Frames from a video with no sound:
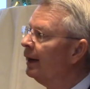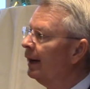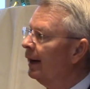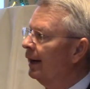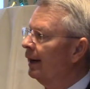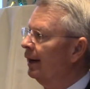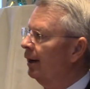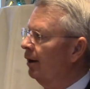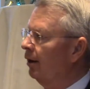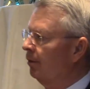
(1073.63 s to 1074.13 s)

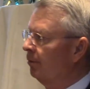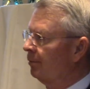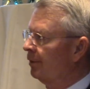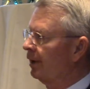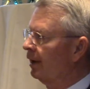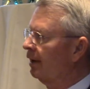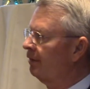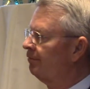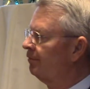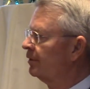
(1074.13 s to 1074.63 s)
The
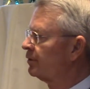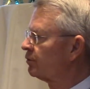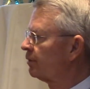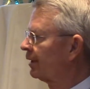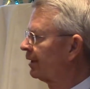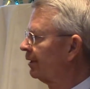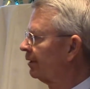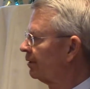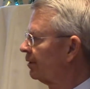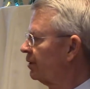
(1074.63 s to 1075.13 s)
left
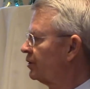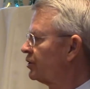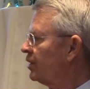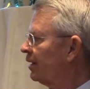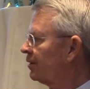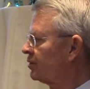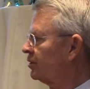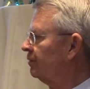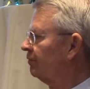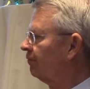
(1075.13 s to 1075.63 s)
ventricular
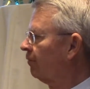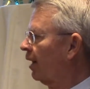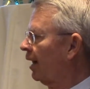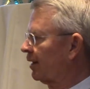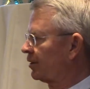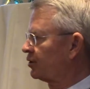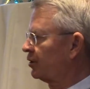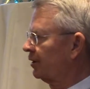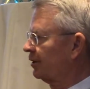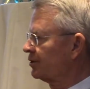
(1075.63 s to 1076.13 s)
ejection
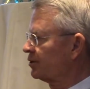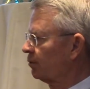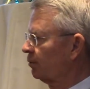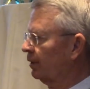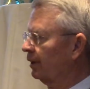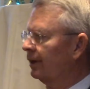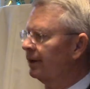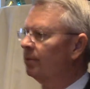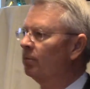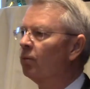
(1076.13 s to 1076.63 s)
fraction is a
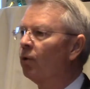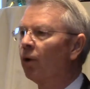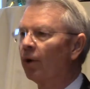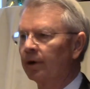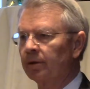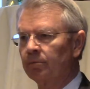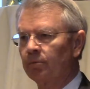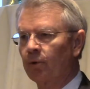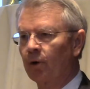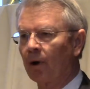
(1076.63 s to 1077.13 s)
really
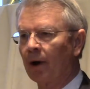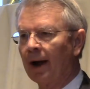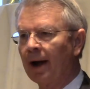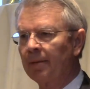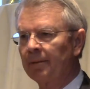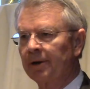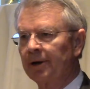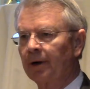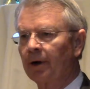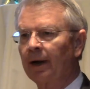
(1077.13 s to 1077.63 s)
important
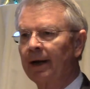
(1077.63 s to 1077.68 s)
parameter,